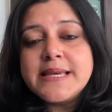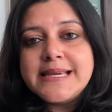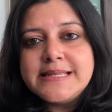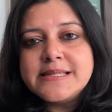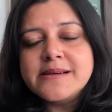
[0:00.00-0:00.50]

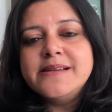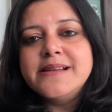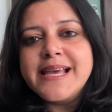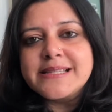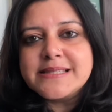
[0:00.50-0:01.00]

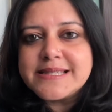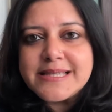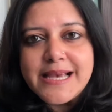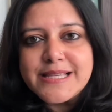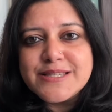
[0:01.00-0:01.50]
internal
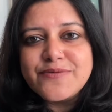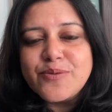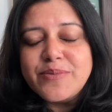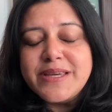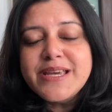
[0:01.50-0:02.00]
exercise for
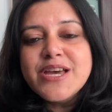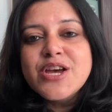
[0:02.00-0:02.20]
me